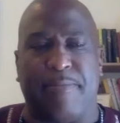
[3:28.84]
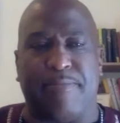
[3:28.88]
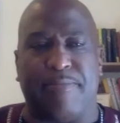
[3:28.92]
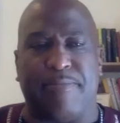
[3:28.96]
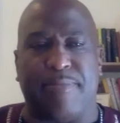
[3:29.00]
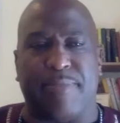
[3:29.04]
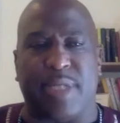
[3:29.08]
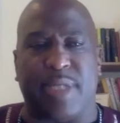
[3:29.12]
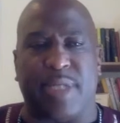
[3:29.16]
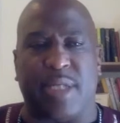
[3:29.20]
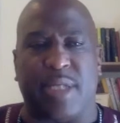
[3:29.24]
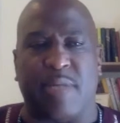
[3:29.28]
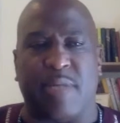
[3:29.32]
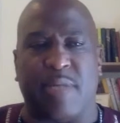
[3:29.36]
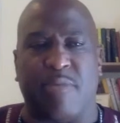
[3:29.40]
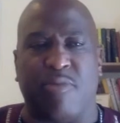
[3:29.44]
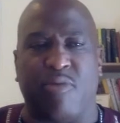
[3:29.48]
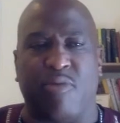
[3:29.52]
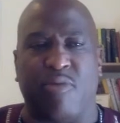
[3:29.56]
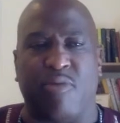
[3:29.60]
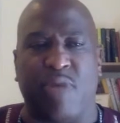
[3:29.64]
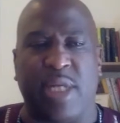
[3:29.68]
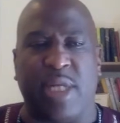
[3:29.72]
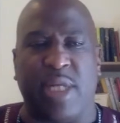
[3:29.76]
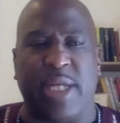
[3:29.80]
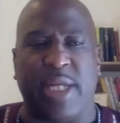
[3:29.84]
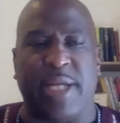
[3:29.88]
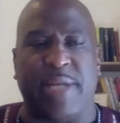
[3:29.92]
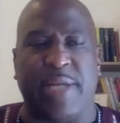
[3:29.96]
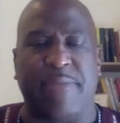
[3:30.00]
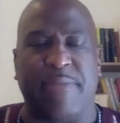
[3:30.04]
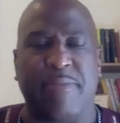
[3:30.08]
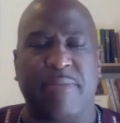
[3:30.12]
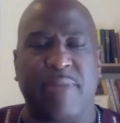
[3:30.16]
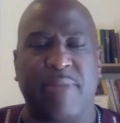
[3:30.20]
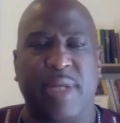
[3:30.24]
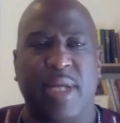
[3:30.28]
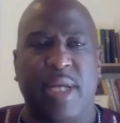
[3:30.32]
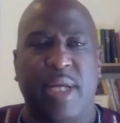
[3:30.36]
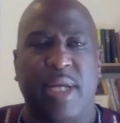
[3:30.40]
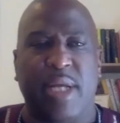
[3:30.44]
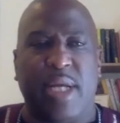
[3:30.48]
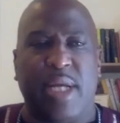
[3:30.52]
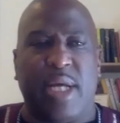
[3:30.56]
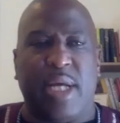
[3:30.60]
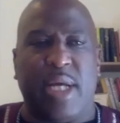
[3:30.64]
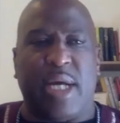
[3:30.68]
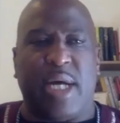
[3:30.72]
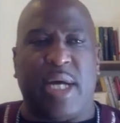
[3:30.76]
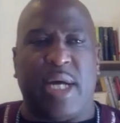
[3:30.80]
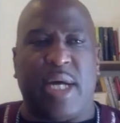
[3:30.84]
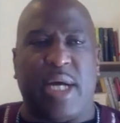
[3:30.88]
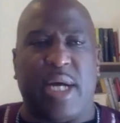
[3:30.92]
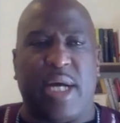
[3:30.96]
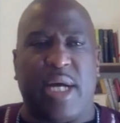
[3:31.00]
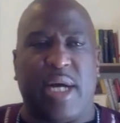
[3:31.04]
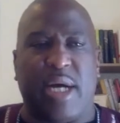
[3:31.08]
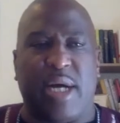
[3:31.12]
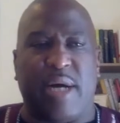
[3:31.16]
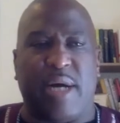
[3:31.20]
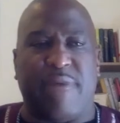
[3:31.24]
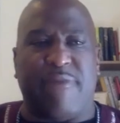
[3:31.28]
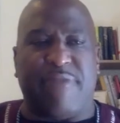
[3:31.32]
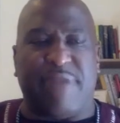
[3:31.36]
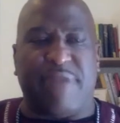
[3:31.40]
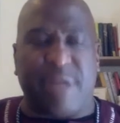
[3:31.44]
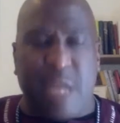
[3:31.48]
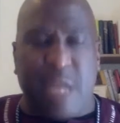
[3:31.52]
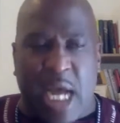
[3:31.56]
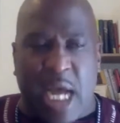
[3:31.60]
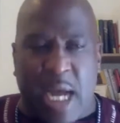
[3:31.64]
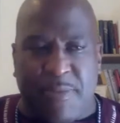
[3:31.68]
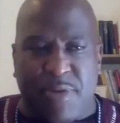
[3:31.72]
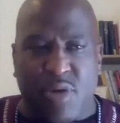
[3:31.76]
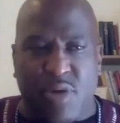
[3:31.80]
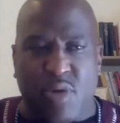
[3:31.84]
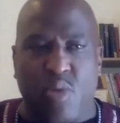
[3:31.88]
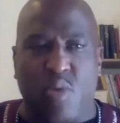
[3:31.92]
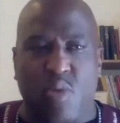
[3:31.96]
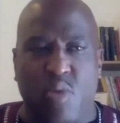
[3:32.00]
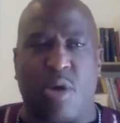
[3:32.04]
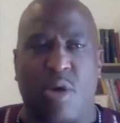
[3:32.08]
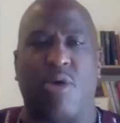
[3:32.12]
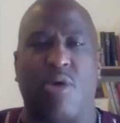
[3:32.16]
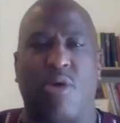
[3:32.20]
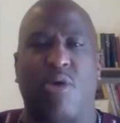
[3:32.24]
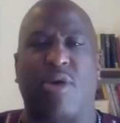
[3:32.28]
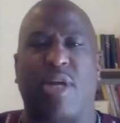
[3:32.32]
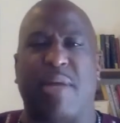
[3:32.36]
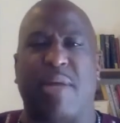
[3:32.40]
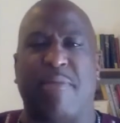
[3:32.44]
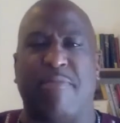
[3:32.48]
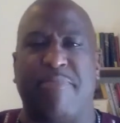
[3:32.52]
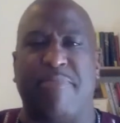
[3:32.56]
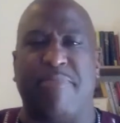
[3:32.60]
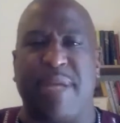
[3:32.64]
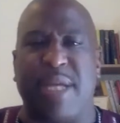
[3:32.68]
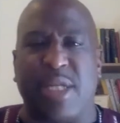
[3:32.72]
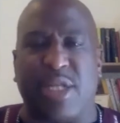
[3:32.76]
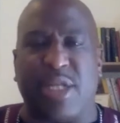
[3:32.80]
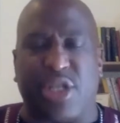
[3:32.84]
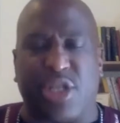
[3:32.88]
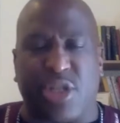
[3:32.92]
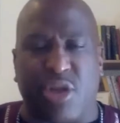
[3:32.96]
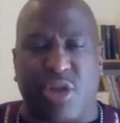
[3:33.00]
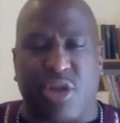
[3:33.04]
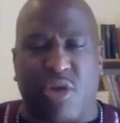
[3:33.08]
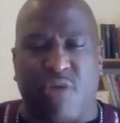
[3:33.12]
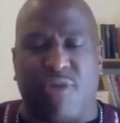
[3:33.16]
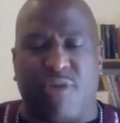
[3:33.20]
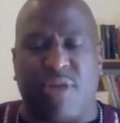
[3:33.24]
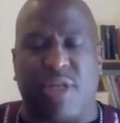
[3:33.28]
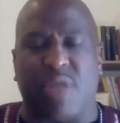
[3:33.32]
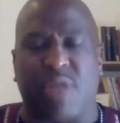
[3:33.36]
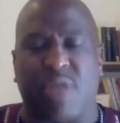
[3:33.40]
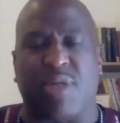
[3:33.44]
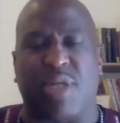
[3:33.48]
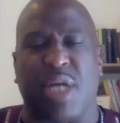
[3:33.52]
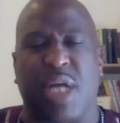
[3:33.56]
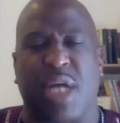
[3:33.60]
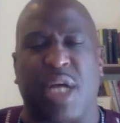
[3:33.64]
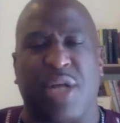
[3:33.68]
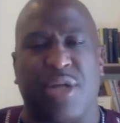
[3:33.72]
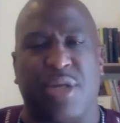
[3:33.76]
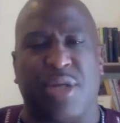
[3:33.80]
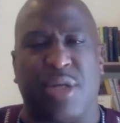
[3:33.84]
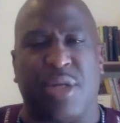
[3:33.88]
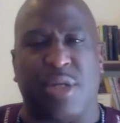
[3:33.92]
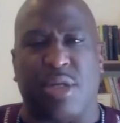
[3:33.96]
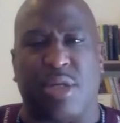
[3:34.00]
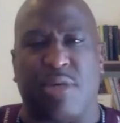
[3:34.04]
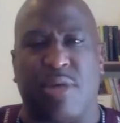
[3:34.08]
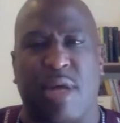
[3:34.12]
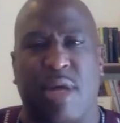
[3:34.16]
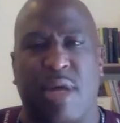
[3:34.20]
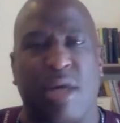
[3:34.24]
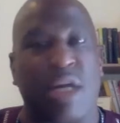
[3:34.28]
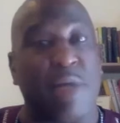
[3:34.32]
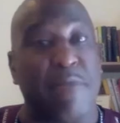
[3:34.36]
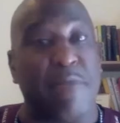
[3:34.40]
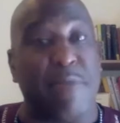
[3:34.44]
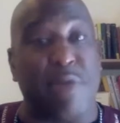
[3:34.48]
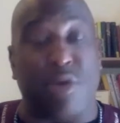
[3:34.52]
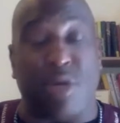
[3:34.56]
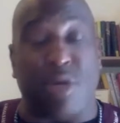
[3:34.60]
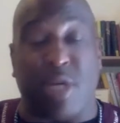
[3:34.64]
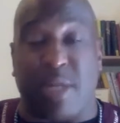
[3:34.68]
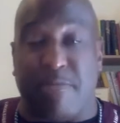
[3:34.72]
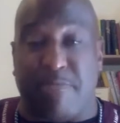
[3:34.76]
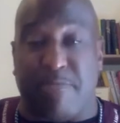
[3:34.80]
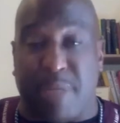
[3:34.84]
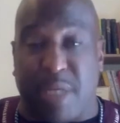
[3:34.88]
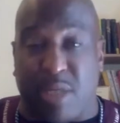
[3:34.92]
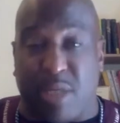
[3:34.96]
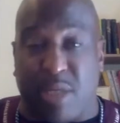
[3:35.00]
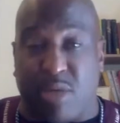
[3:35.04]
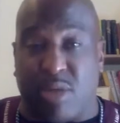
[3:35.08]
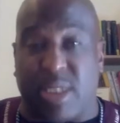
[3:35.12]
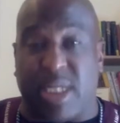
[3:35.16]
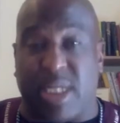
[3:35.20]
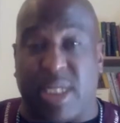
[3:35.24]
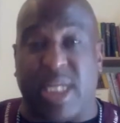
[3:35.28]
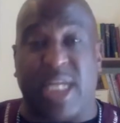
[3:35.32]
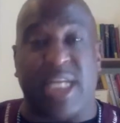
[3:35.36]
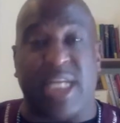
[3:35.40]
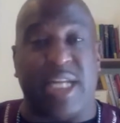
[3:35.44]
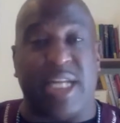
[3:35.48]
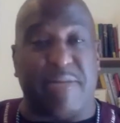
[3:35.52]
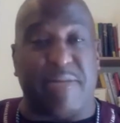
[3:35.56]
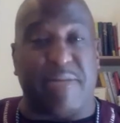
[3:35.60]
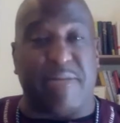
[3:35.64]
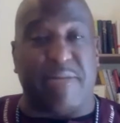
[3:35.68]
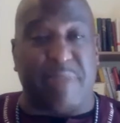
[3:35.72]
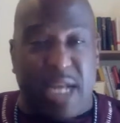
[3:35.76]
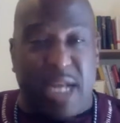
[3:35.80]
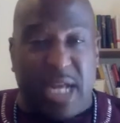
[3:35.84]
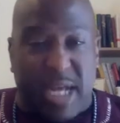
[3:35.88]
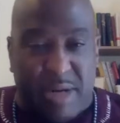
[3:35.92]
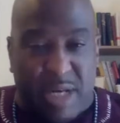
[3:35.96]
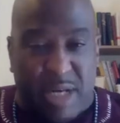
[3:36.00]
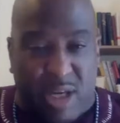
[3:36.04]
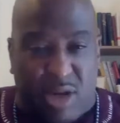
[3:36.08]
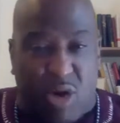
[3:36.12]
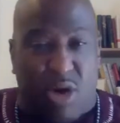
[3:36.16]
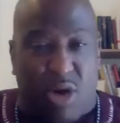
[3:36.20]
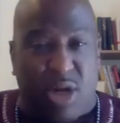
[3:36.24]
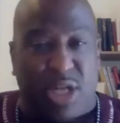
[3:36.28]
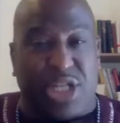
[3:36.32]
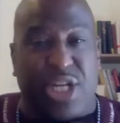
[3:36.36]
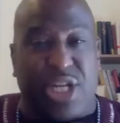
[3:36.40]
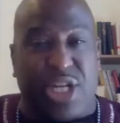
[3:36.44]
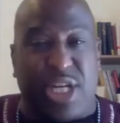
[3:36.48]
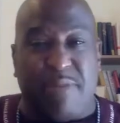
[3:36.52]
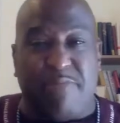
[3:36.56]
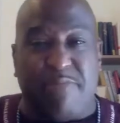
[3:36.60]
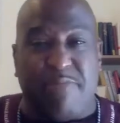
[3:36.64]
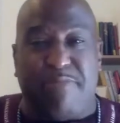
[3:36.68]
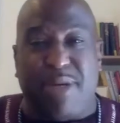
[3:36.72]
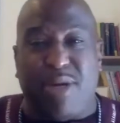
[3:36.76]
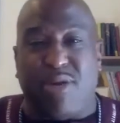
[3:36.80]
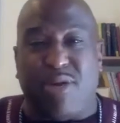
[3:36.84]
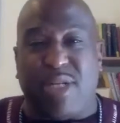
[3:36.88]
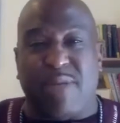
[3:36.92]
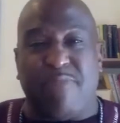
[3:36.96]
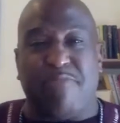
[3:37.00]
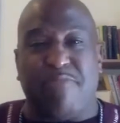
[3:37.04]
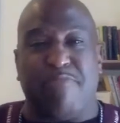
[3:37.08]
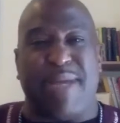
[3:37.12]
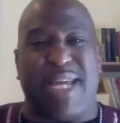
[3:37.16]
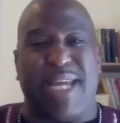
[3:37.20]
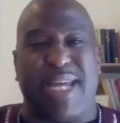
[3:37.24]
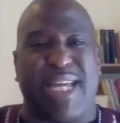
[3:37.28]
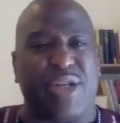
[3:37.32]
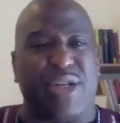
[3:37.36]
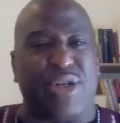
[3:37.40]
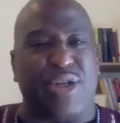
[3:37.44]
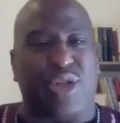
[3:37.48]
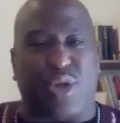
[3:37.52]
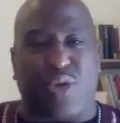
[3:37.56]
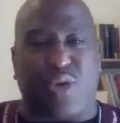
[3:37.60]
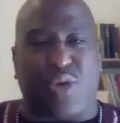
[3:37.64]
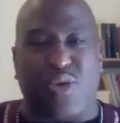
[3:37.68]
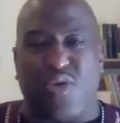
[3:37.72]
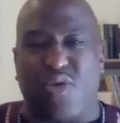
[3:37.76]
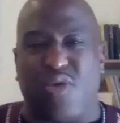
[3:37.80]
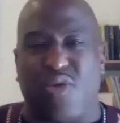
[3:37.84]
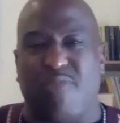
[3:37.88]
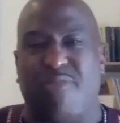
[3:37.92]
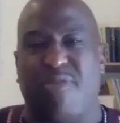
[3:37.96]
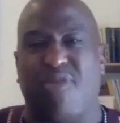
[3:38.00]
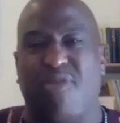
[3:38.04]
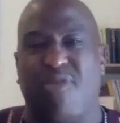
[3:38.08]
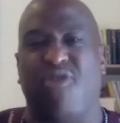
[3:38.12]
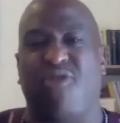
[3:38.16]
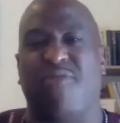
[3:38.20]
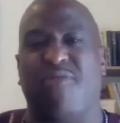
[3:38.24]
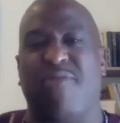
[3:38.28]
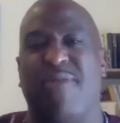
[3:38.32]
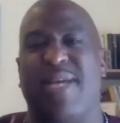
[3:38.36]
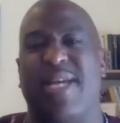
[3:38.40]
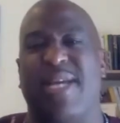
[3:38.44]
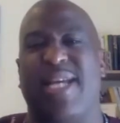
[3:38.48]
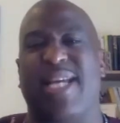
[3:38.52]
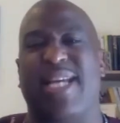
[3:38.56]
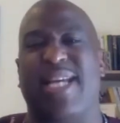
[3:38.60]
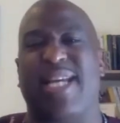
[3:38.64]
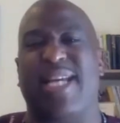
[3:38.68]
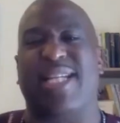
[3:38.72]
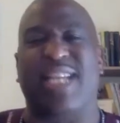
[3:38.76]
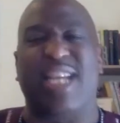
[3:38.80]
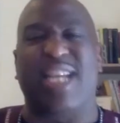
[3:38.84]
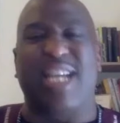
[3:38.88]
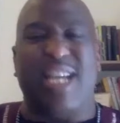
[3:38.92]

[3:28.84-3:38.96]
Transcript: some really phenomenal work and be in service with others around community building and launching and building Beacon School movements,